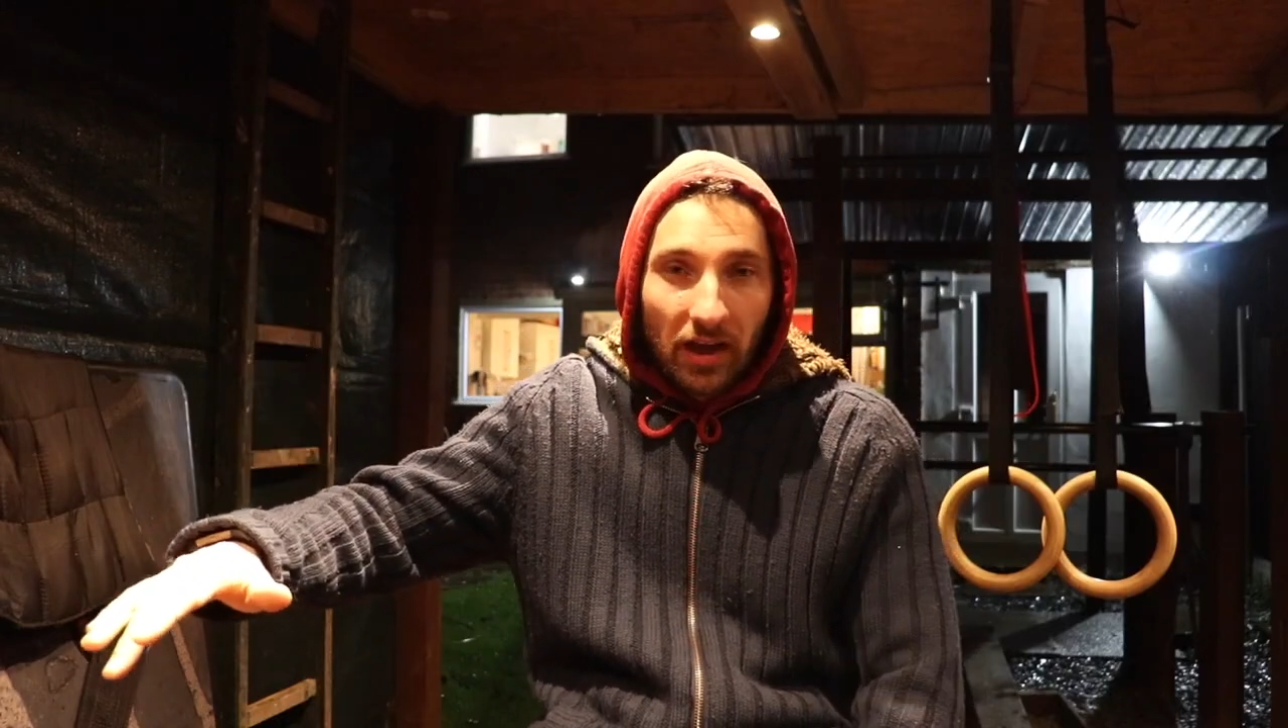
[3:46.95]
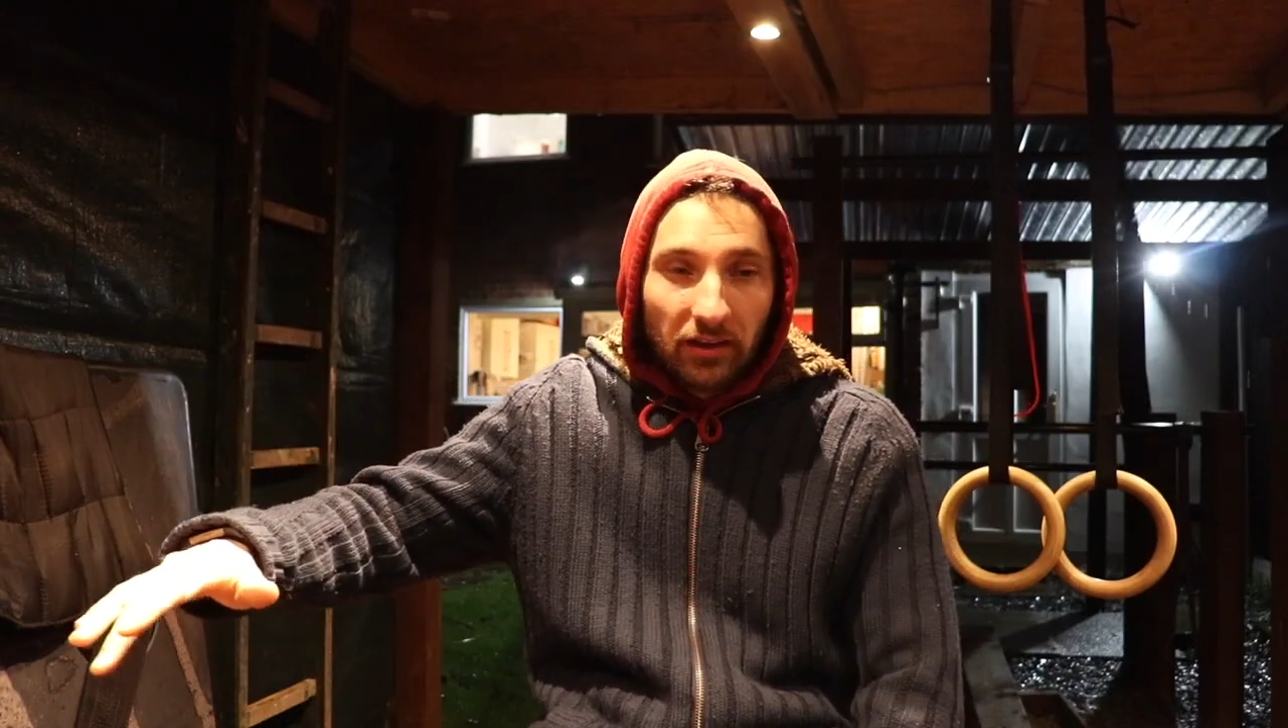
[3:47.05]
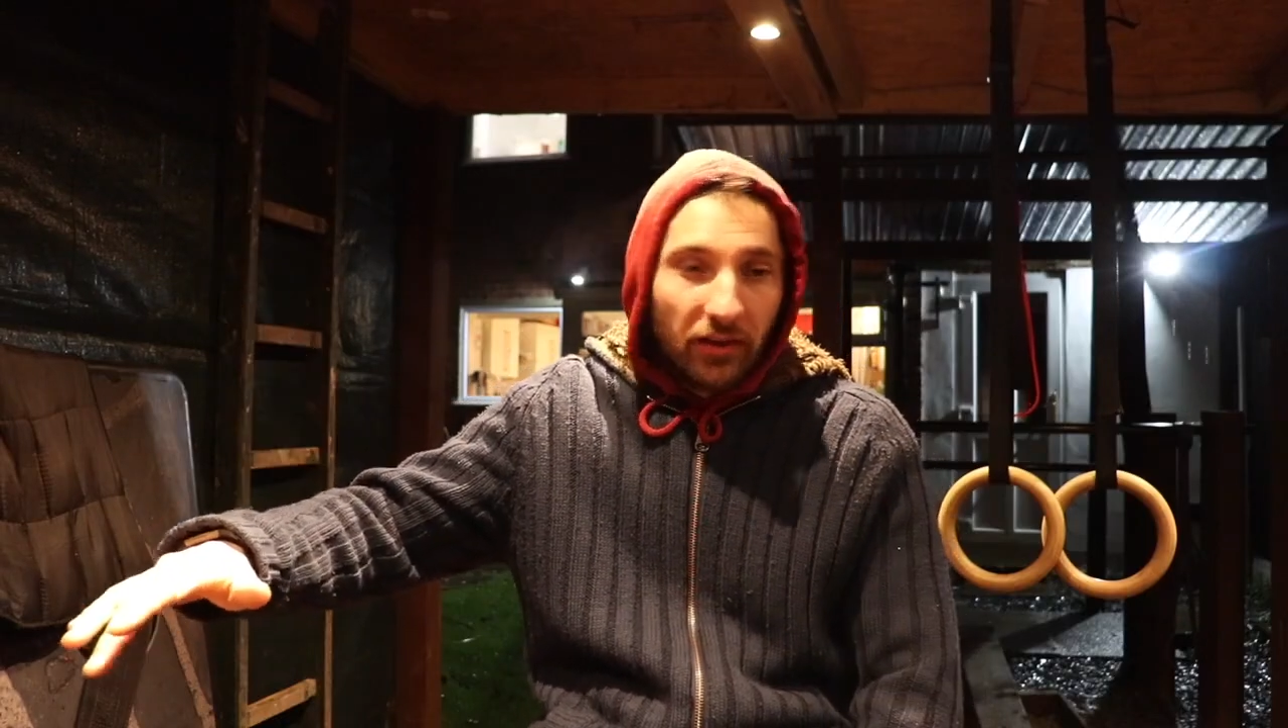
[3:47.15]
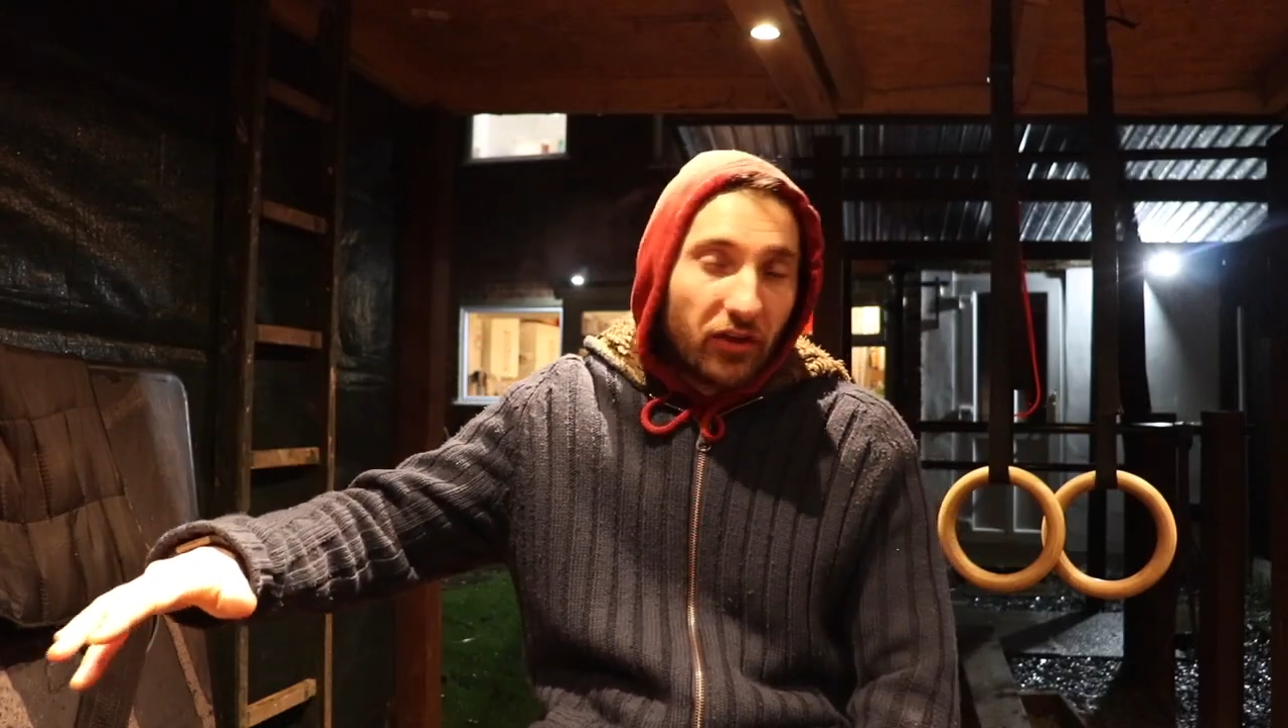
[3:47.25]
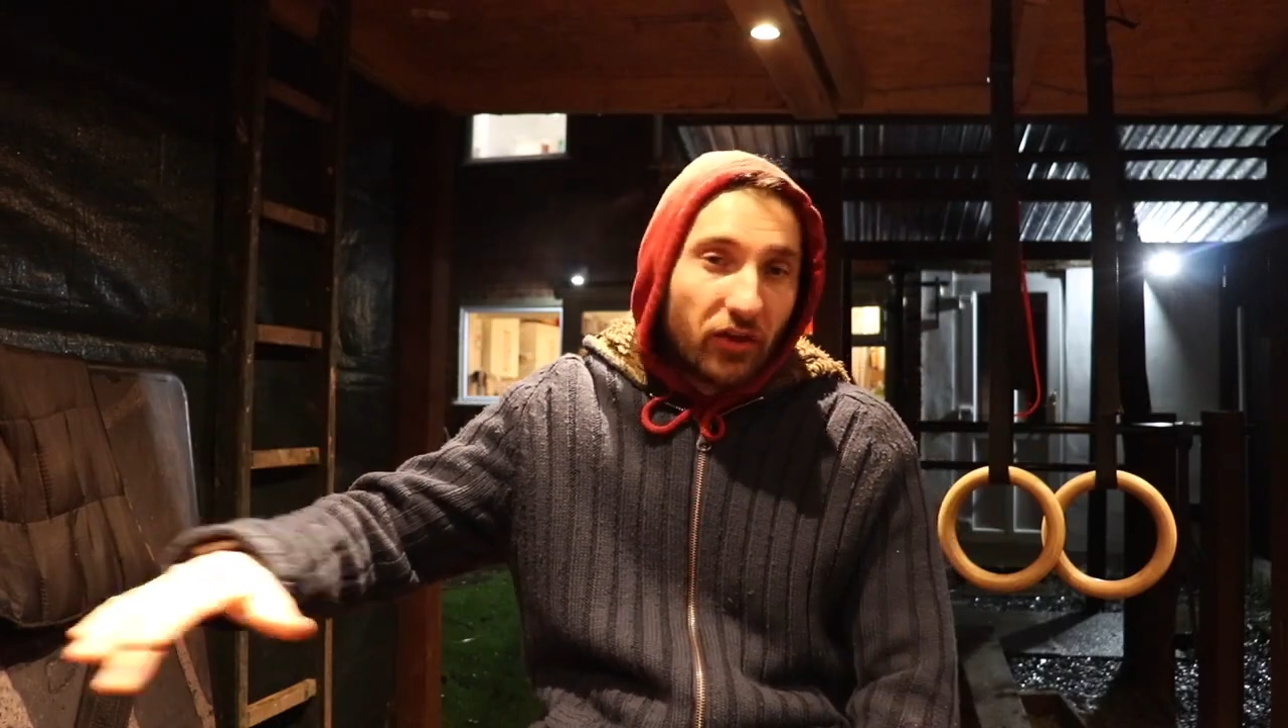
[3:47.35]

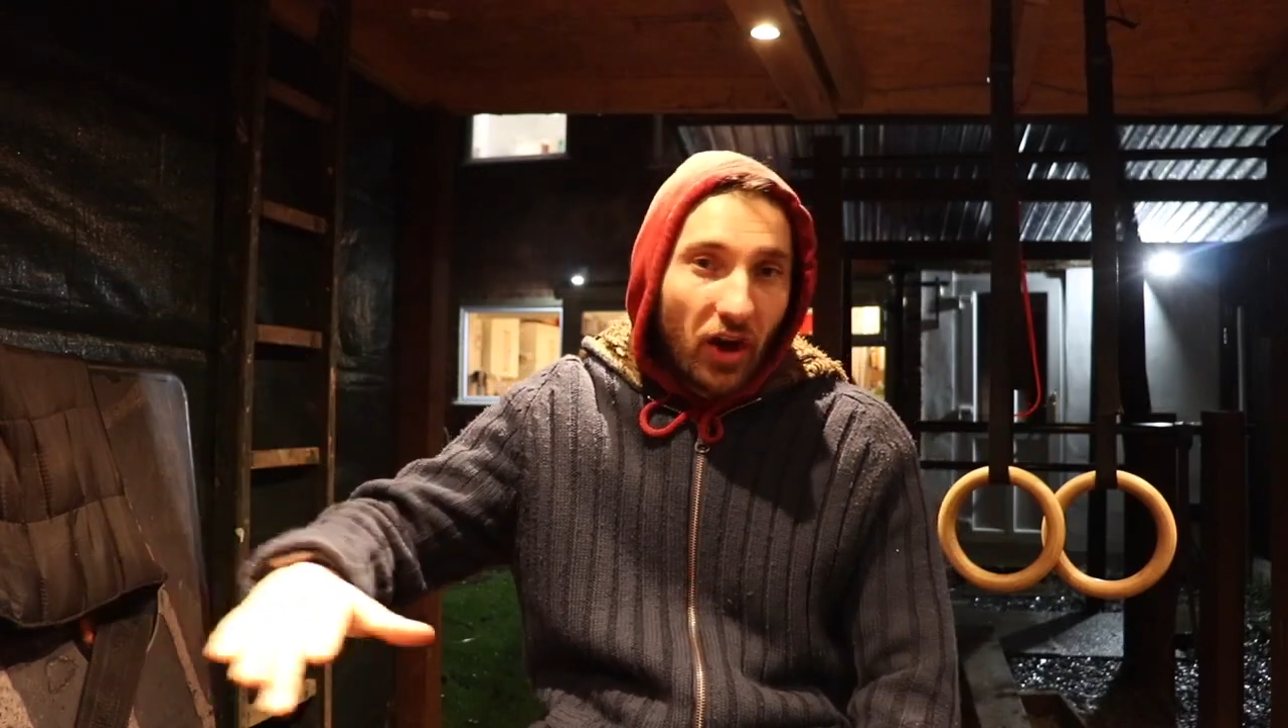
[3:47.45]
and then the other